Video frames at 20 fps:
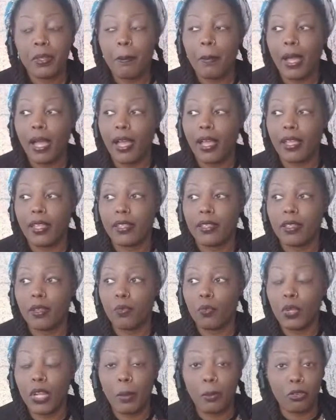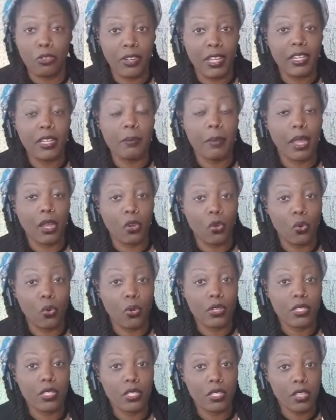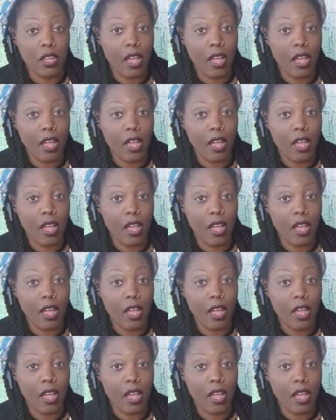when I'm creating my course,